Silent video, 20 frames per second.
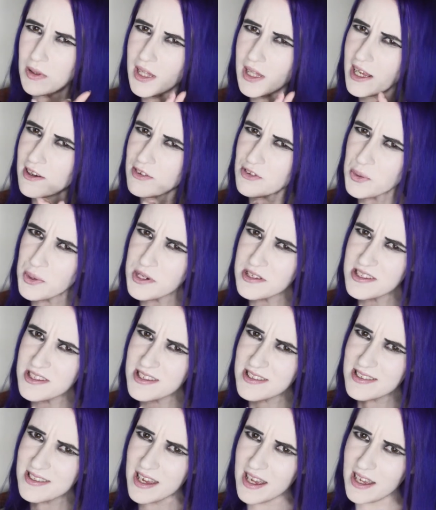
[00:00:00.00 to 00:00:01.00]
life
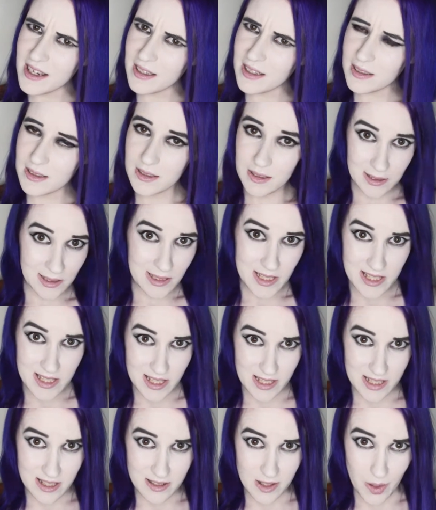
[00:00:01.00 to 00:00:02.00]
choices, and let's
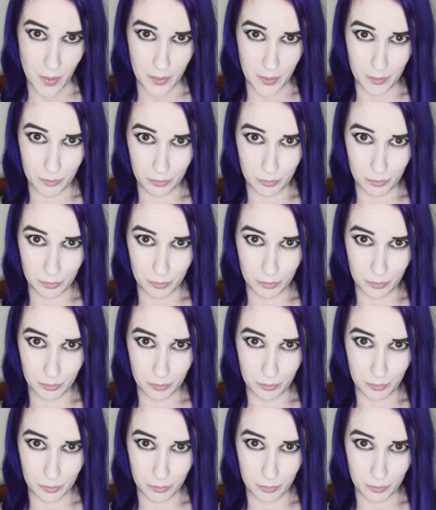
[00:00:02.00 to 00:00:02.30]
get this going.